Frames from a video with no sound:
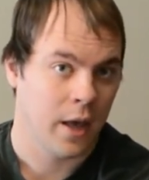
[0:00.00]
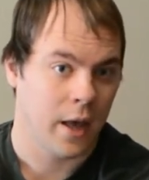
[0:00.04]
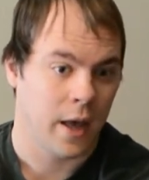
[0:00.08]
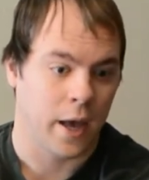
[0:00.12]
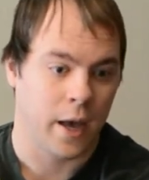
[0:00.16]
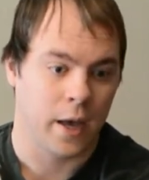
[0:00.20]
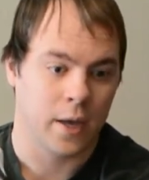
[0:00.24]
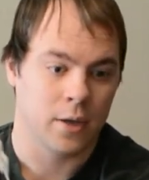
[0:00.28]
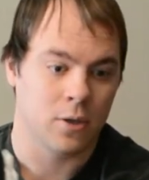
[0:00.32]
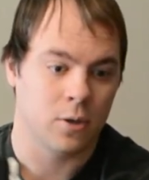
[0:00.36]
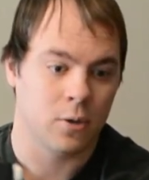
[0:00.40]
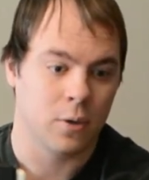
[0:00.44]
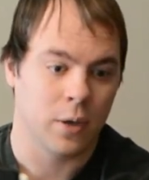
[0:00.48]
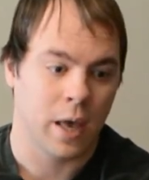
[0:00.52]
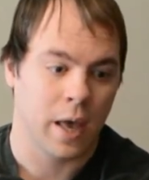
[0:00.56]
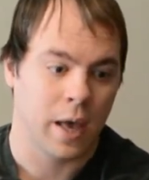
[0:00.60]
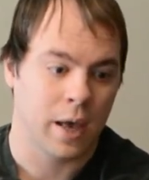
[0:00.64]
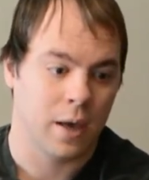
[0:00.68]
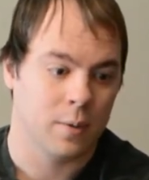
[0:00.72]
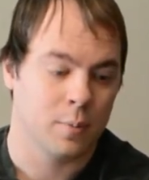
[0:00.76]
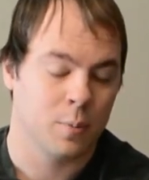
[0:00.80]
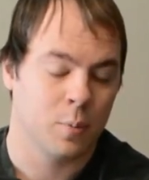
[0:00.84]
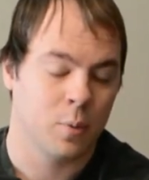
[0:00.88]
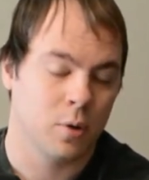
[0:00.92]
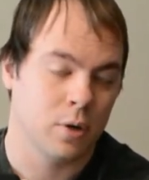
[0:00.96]
And you
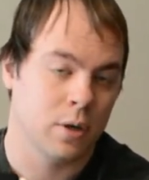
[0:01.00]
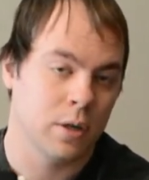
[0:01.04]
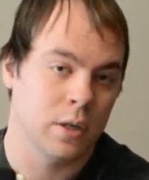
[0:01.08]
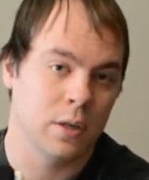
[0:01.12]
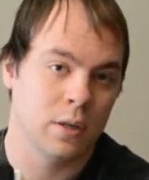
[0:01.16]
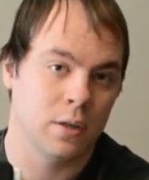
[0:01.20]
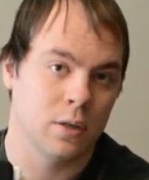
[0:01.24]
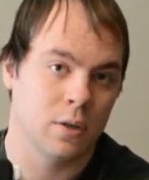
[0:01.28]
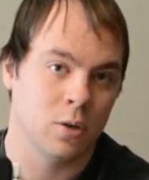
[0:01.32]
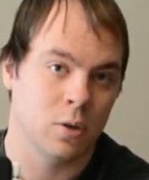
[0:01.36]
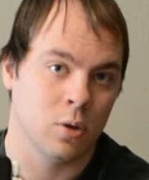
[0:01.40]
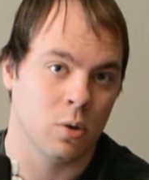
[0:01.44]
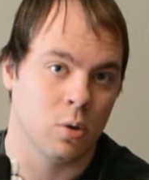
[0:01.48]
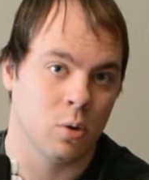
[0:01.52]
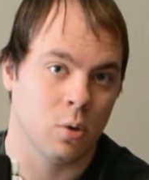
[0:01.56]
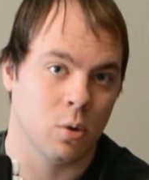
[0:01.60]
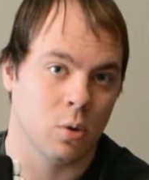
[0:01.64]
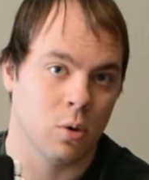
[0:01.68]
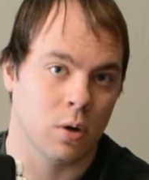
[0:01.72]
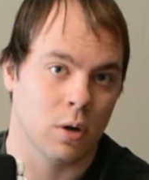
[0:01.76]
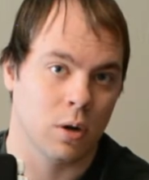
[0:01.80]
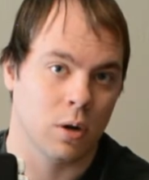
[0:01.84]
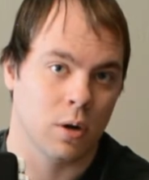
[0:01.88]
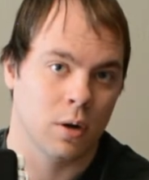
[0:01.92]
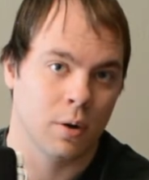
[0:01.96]
can put in
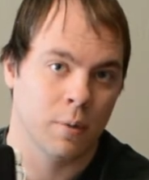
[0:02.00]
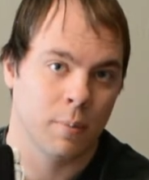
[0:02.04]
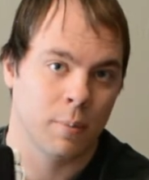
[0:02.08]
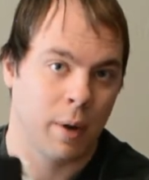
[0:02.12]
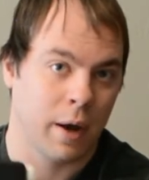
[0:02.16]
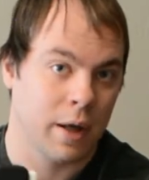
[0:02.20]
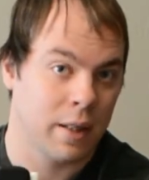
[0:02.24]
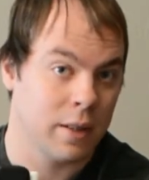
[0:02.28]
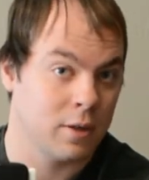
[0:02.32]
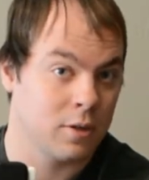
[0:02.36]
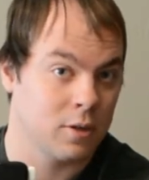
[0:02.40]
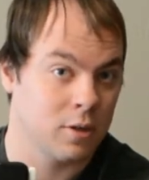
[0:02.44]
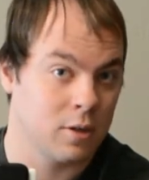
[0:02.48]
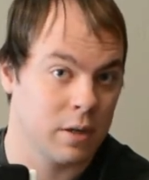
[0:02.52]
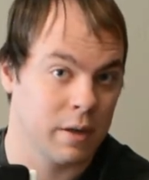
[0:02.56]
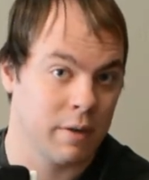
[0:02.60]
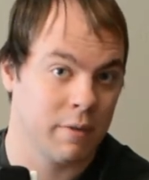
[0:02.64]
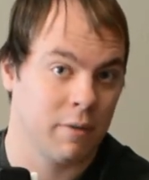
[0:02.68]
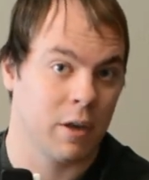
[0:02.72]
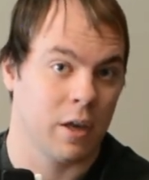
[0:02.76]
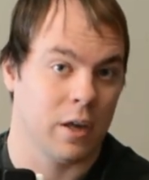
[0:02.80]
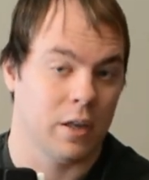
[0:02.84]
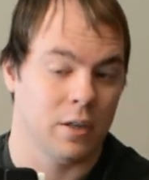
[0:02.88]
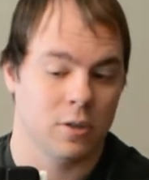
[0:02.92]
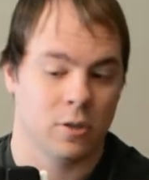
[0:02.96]
your pilot
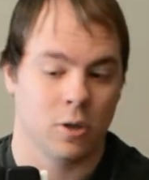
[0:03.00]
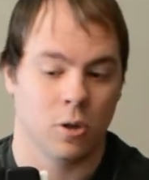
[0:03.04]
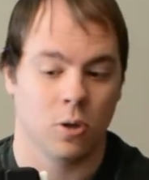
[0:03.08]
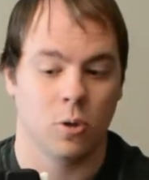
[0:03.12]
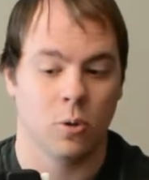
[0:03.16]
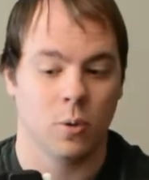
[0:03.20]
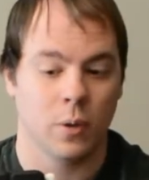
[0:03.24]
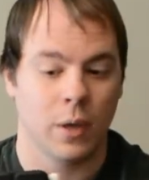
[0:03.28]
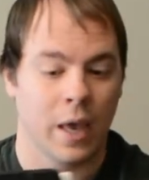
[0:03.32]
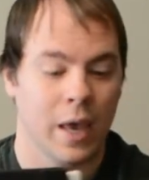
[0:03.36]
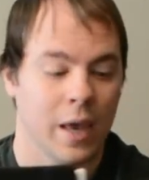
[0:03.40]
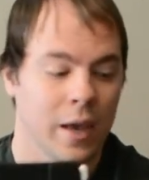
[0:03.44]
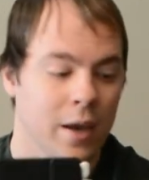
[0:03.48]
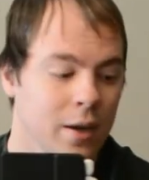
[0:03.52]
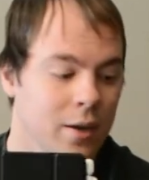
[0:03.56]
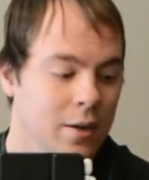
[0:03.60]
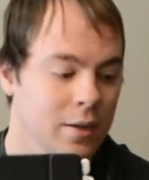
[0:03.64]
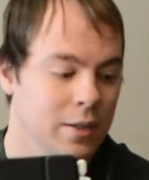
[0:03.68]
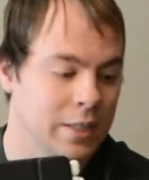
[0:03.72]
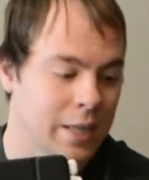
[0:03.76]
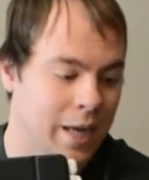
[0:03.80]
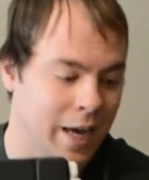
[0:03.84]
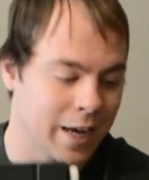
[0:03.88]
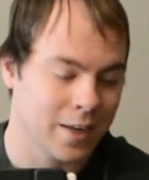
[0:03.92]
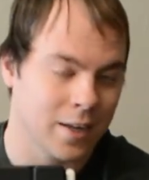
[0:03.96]
certificate. So you can
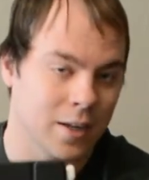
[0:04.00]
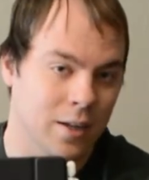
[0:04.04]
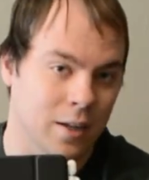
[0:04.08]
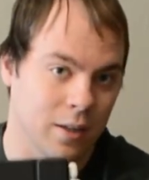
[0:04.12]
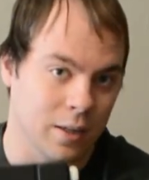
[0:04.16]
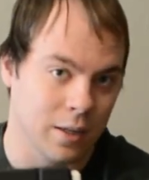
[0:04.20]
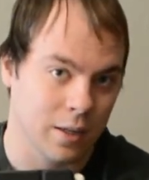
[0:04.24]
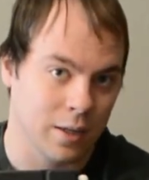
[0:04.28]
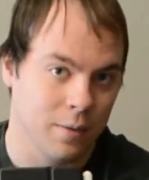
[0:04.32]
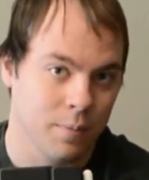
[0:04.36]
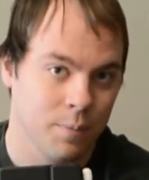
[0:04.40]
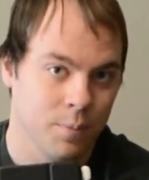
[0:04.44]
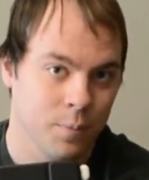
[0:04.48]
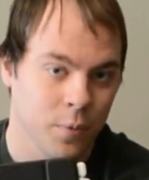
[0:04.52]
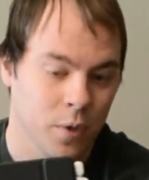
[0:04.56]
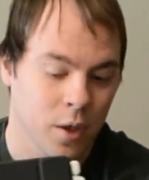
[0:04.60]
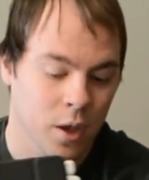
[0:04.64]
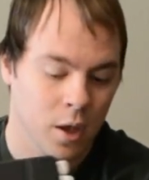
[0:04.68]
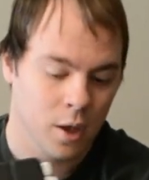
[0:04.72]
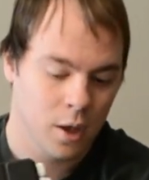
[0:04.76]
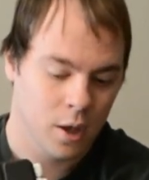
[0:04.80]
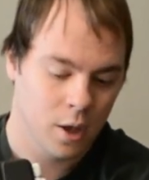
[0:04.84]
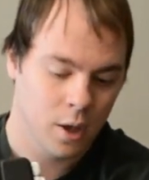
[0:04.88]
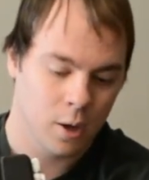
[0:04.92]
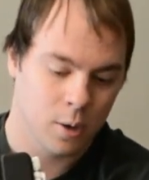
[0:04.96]
technically
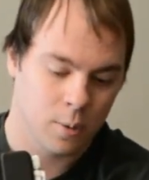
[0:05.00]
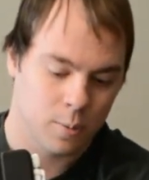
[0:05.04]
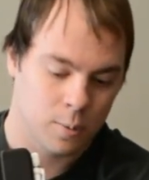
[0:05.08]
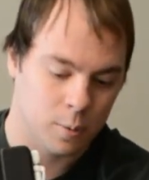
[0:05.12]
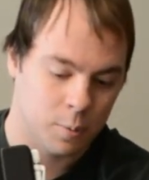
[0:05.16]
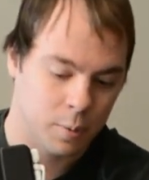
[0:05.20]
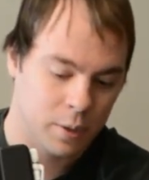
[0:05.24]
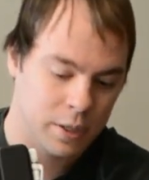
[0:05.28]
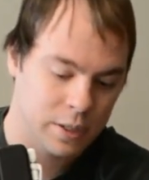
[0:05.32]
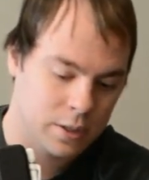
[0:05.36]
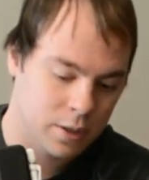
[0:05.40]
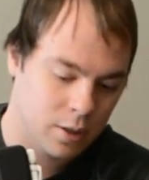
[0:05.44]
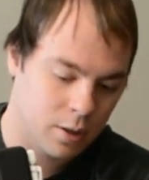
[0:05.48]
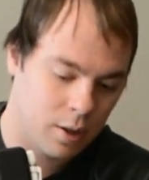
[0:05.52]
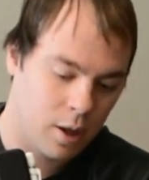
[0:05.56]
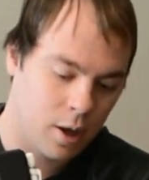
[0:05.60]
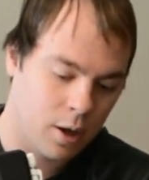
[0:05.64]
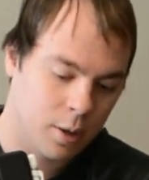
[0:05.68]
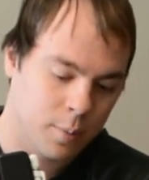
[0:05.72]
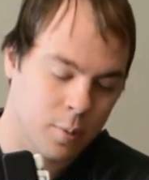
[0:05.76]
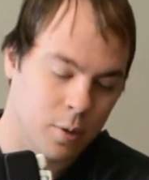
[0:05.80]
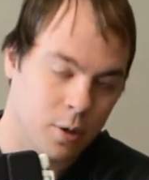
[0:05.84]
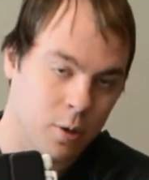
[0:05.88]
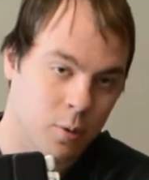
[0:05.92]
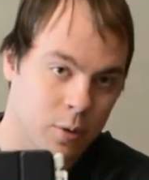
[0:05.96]
replace the
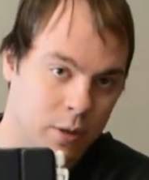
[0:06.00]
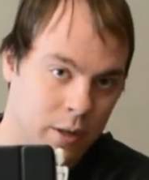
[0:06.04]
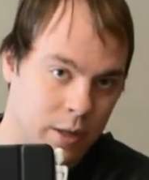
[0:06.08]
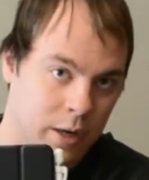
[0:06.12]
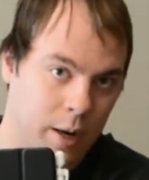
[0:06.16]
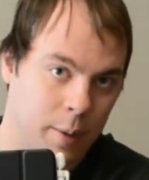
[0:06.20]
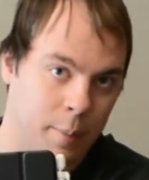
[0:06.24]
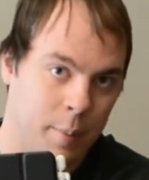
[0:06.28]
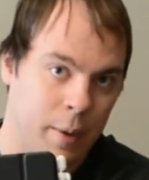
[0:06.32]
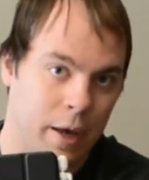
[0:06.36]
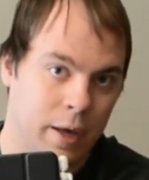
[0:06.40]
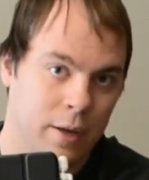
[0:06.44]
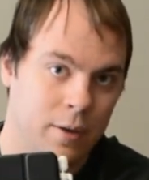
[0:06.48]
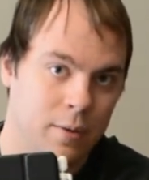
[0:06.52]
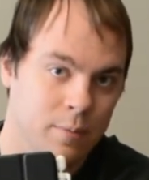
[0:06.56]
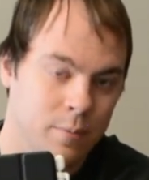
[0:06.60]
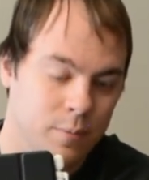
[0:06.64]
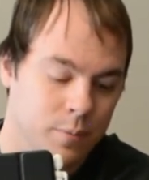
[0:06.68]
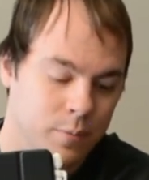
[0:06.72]
logbook with an iPad.